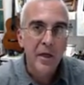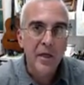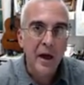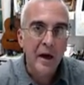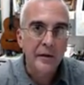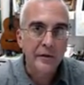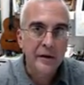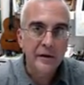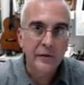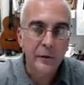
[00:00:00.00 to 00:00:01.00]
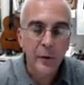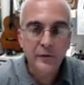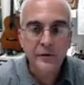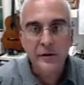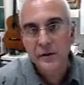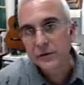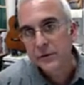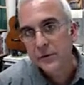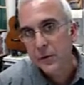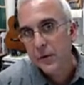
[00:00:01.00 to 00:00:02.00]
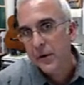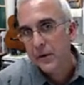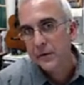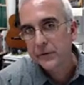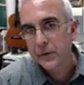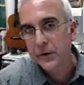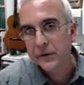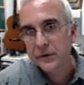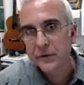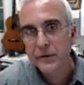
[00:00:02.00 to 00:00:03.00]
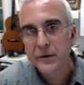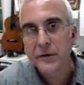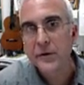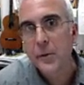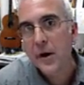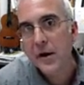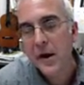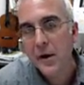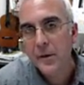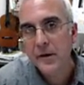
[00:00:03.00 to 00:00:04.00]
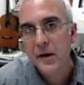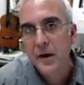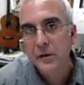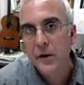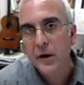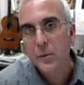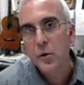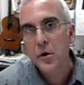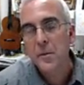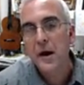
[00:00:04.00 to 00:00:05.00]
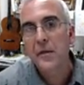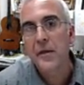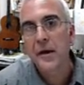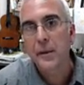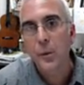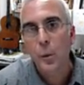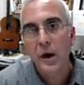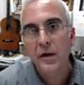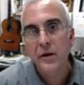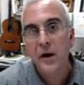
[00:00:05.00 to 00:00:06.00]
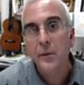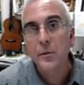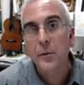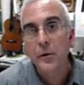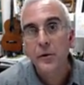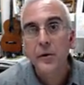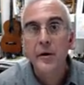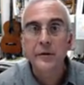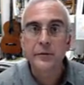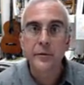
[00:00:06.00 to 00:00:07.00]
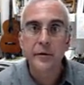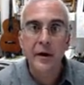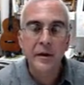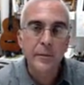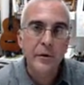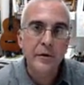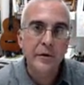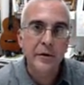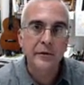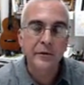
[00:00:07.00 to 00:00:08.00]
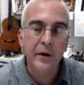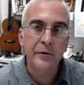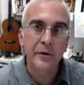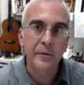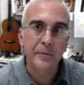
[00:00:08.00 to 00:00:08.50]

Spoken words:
that is in question in this tutorial. So let's continue on now and talk more about the way that upper motor neurons provide input to this structure.